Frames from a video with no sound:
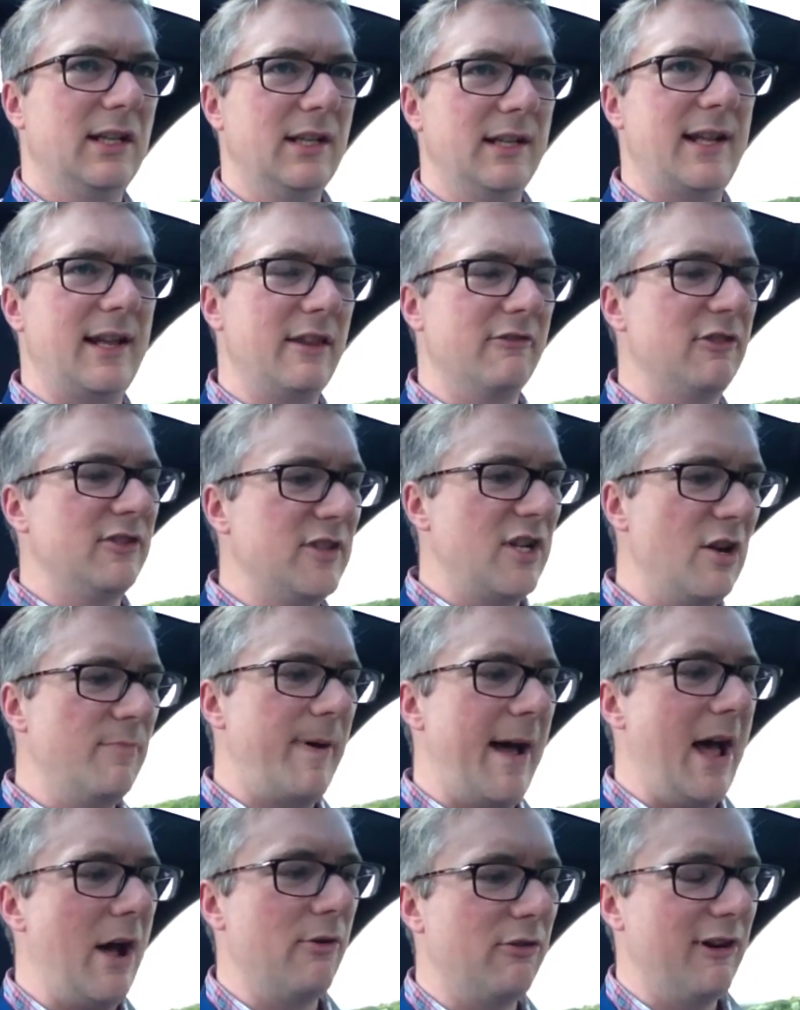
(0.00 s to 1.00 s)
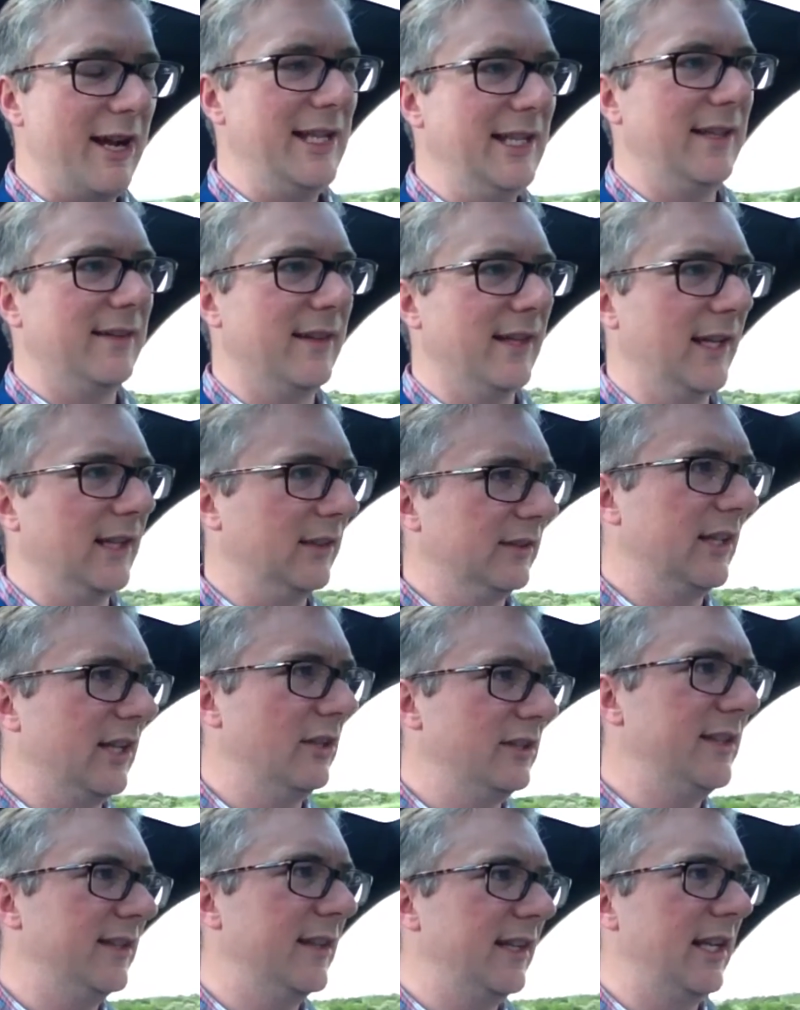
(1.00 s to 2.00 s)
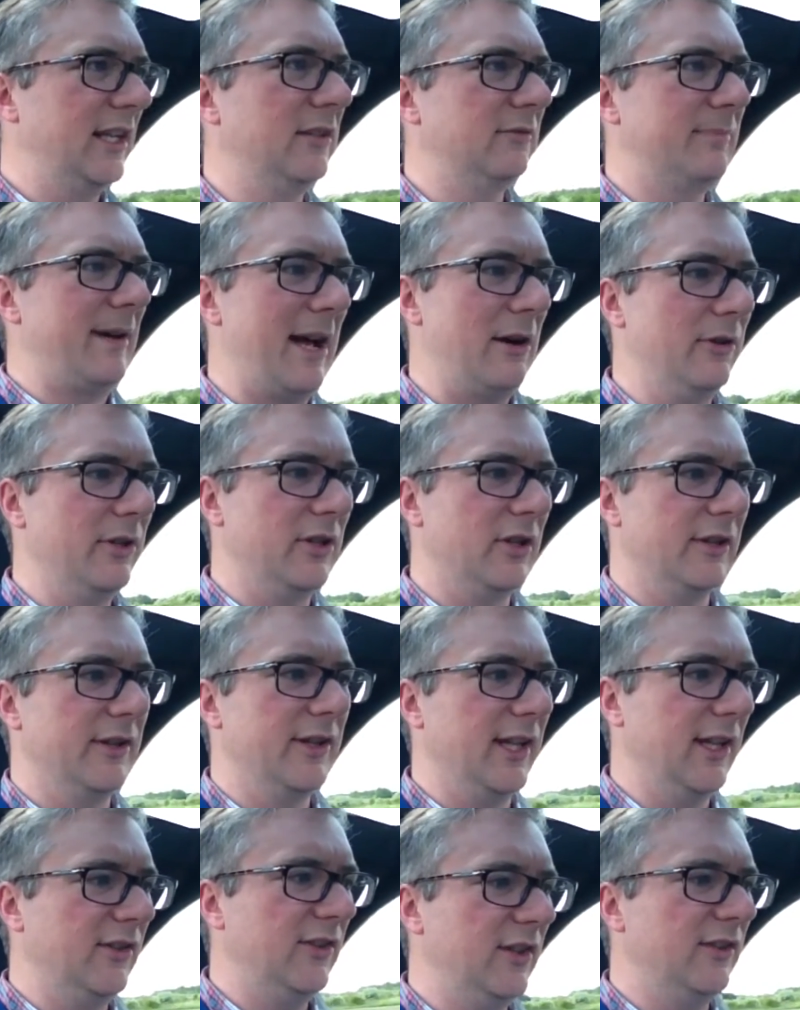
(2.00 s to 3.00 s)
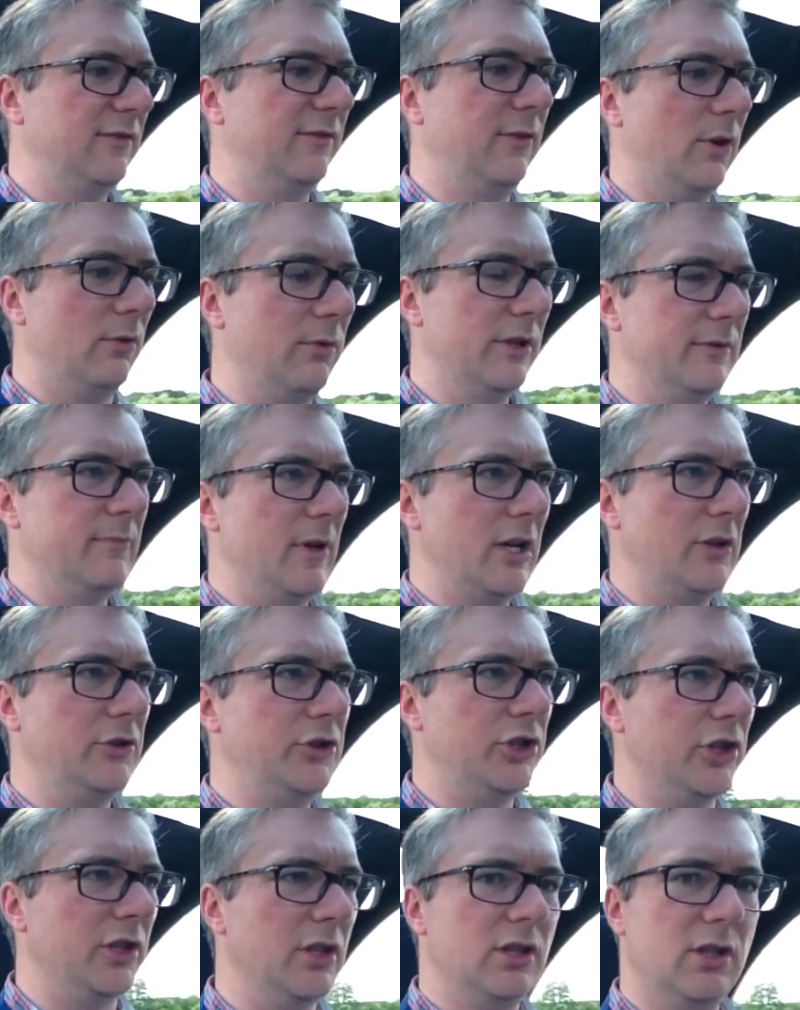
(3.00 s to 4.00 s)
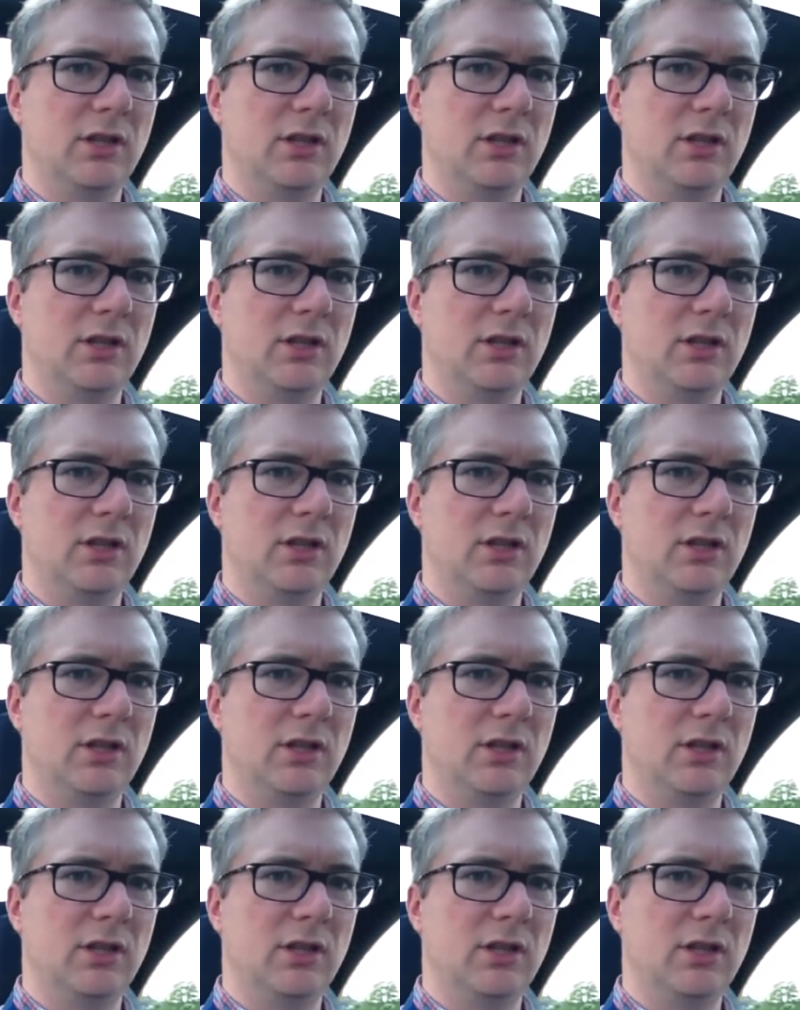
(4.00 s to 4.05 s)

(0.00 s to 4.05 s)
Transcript: Now, there is no power anything. The only thing powered on this is forward motion.